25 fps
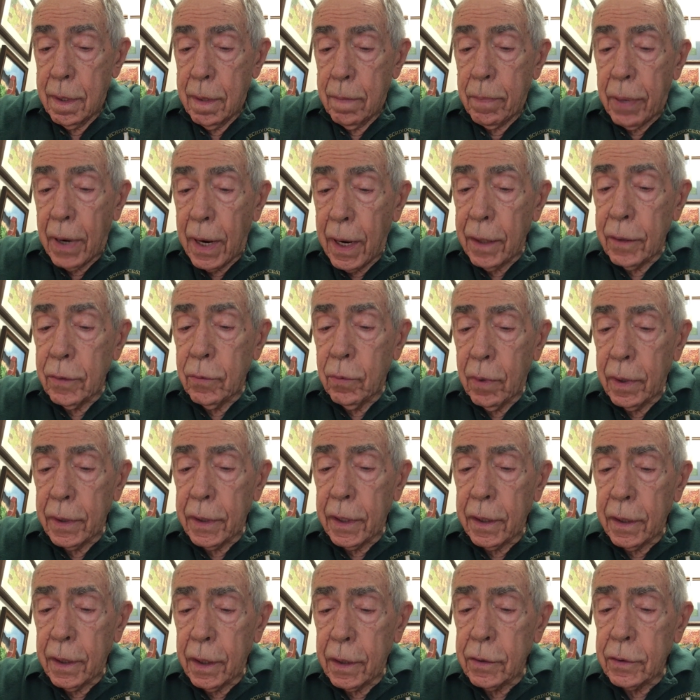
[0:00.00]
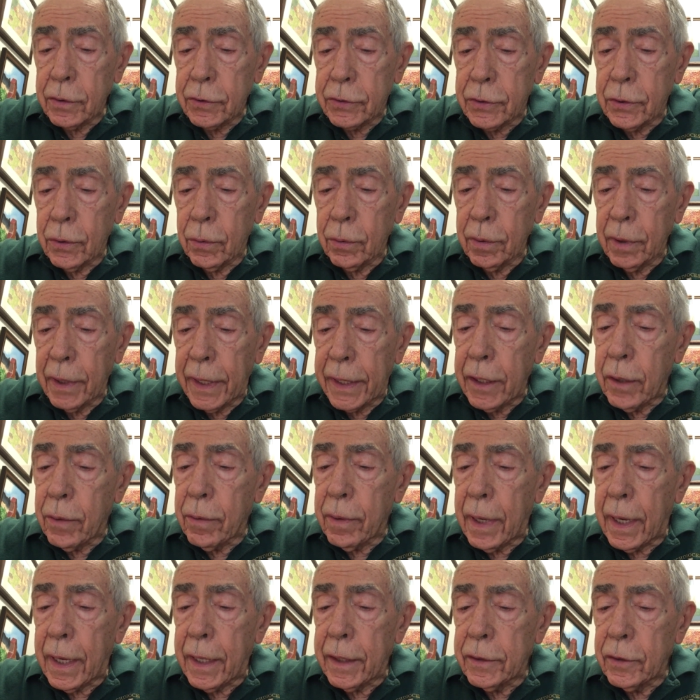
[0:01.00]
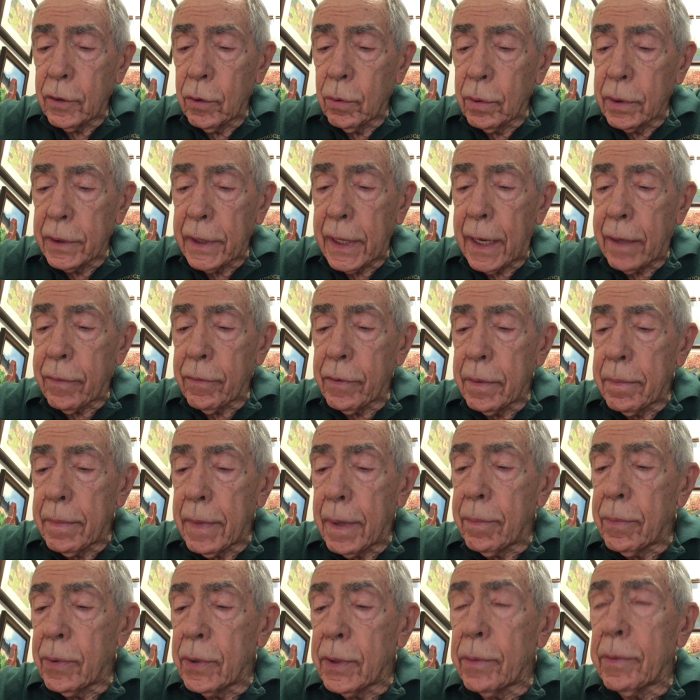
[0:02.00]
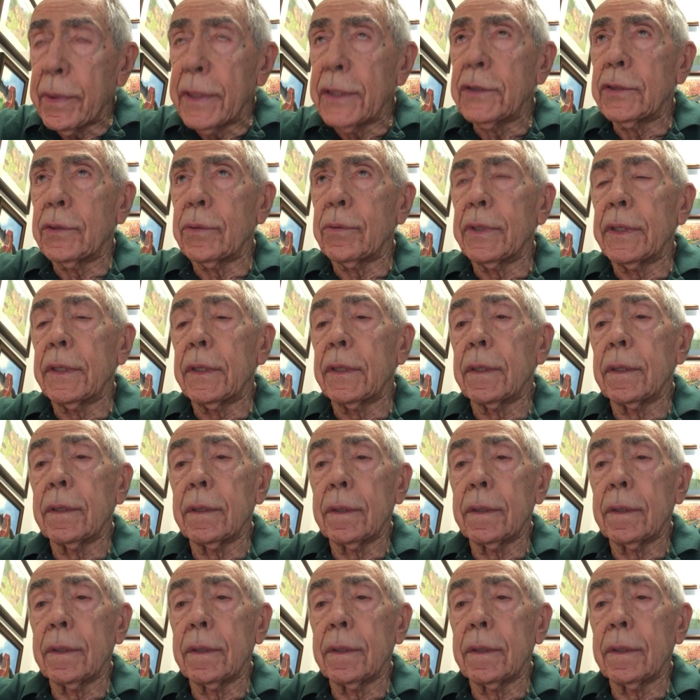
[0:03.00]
Pardon one another so that later on you will not remember their injury."